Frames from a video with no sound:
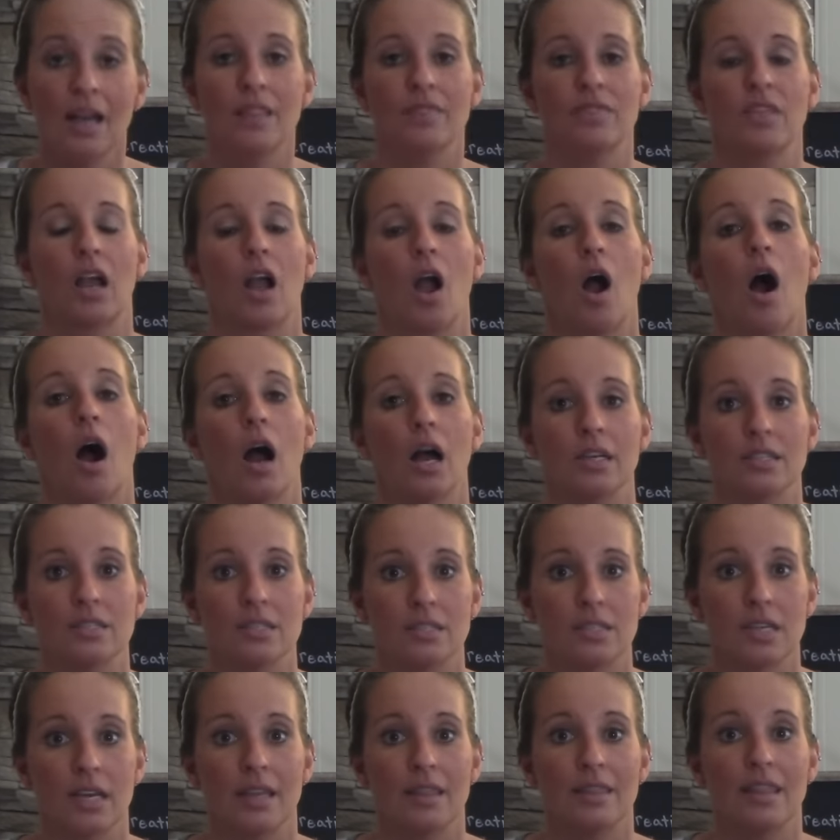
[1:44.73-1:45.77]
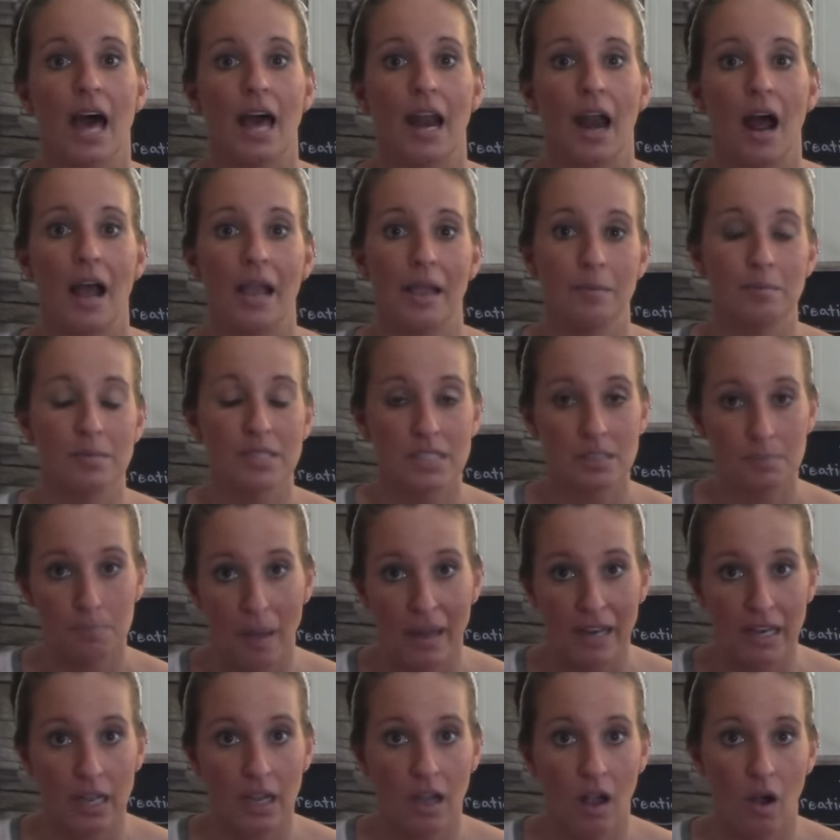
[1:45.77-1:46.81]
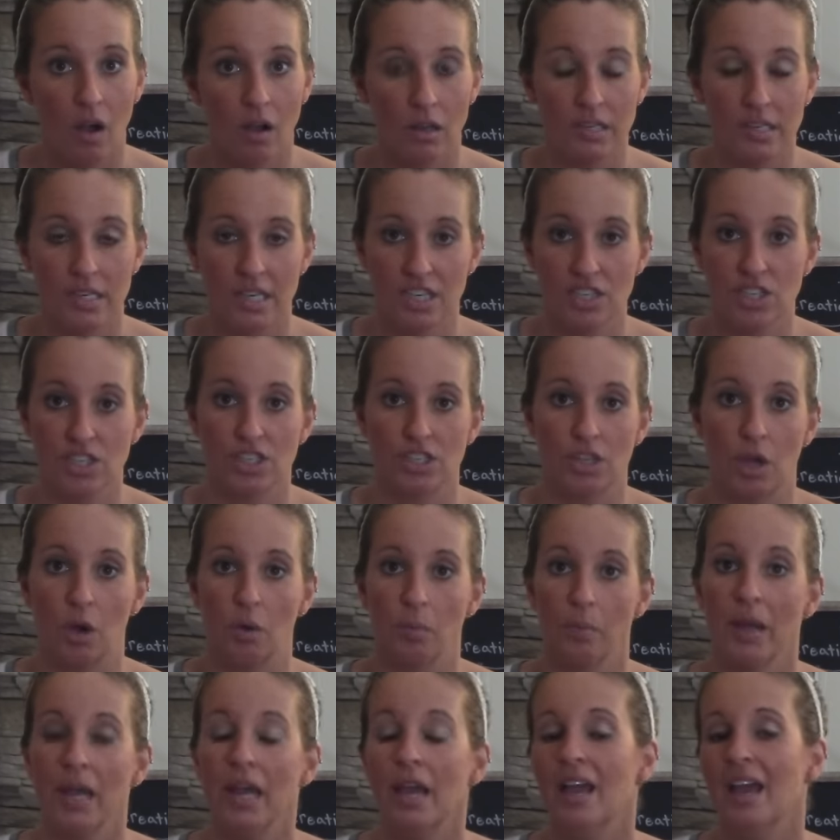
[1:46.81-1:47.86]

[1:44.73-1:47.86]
the cost that I am spending on dish soap.